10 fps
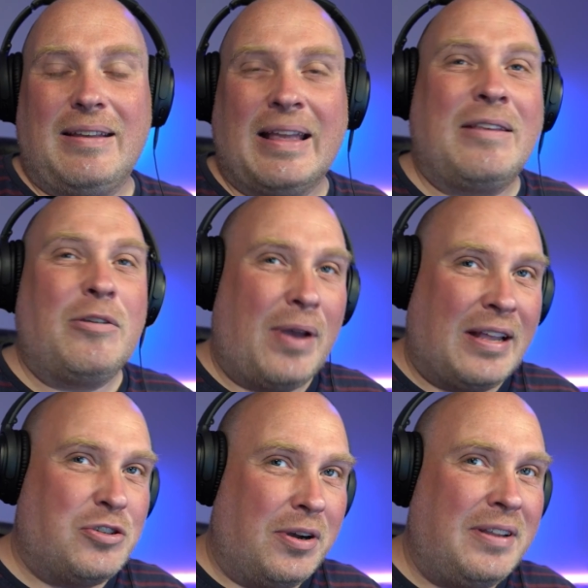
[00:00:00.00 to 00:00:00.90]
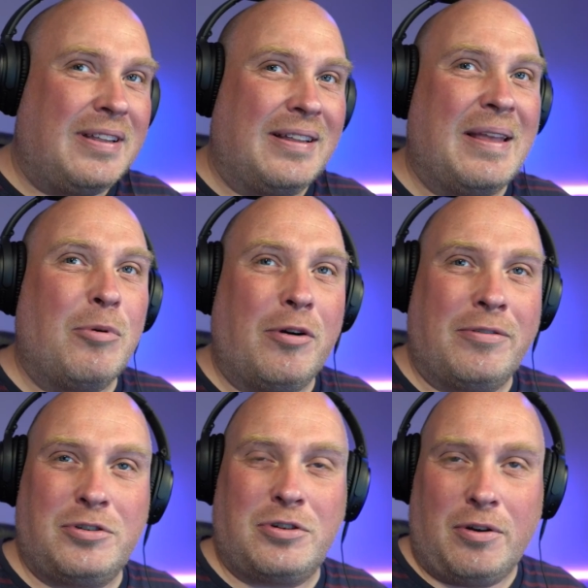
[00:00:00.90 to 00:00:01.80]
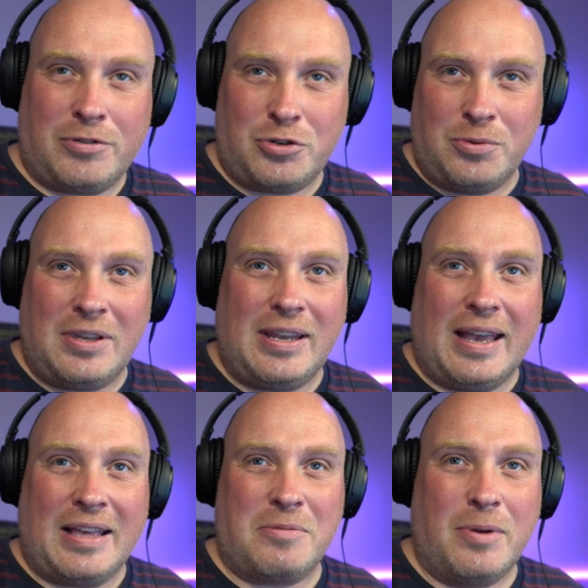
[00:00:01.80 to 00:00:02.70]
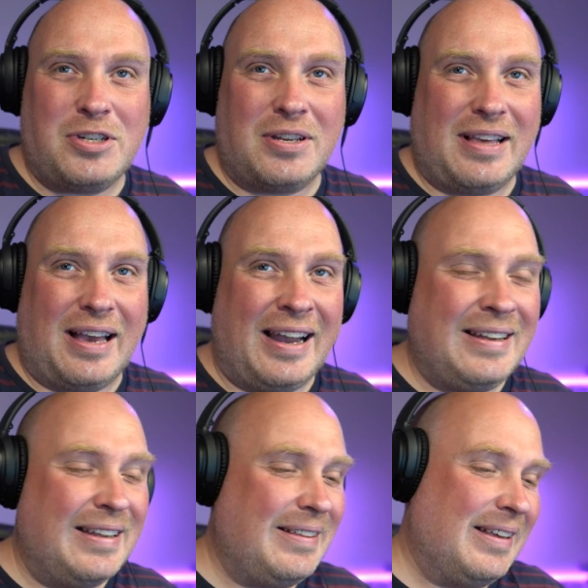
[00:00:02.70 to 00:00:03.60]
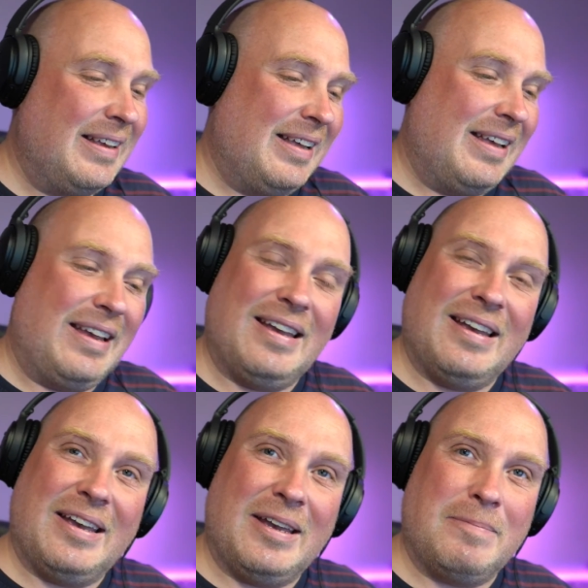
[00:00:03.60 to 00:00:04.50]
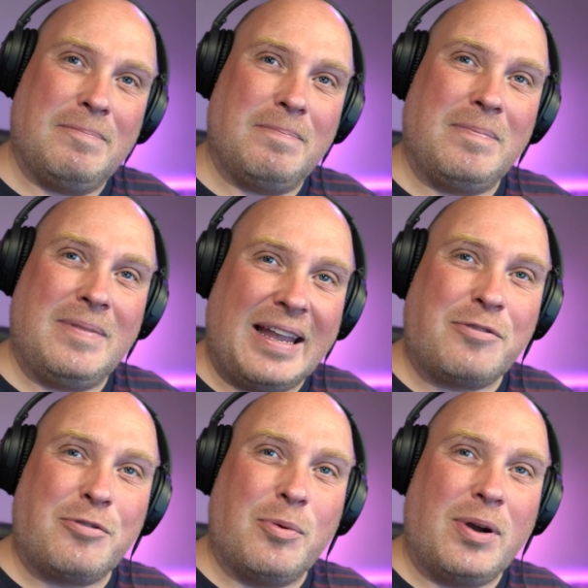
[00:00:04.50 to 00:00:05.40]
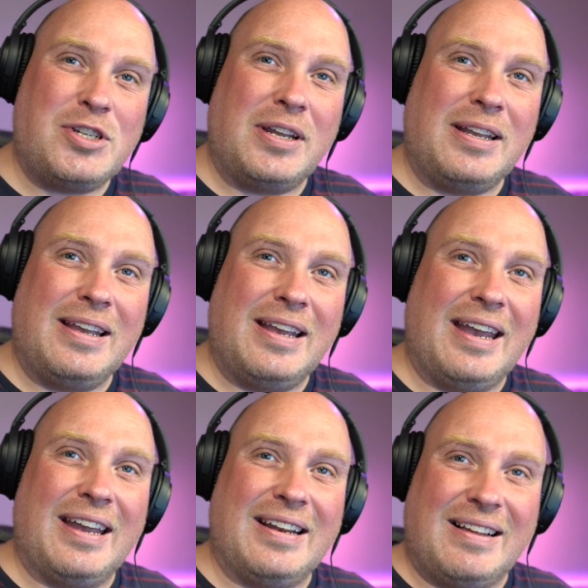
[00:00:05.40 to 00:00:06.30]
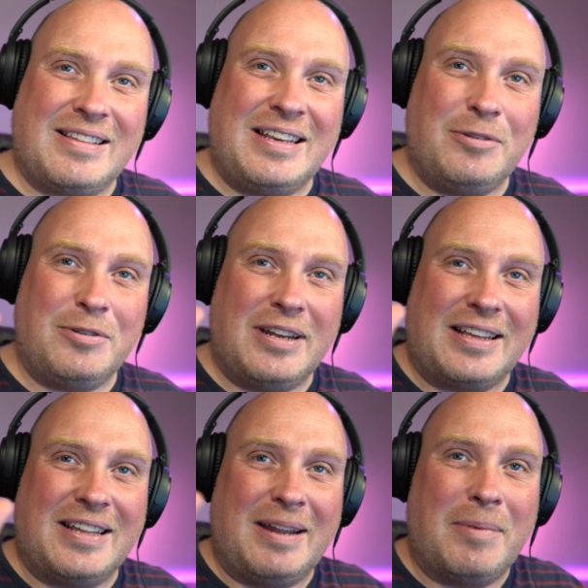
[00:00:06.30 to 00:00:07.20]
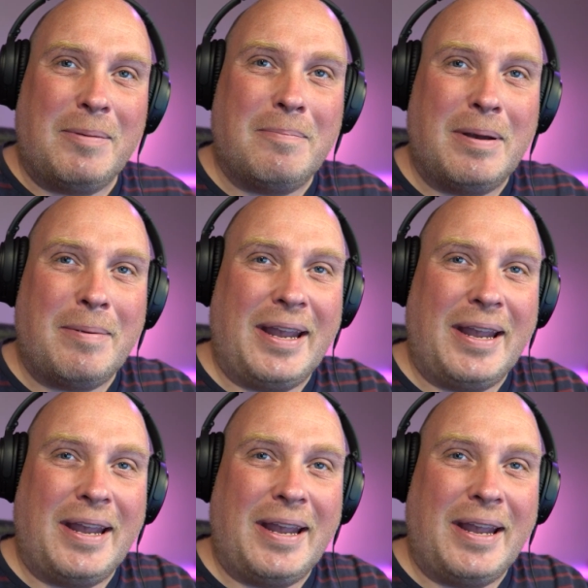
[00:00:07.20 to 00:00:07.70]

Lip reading: enjoyed that demo of Shruti as much as I did. Thanks for watching, and I'll see you the next time. Bye bye.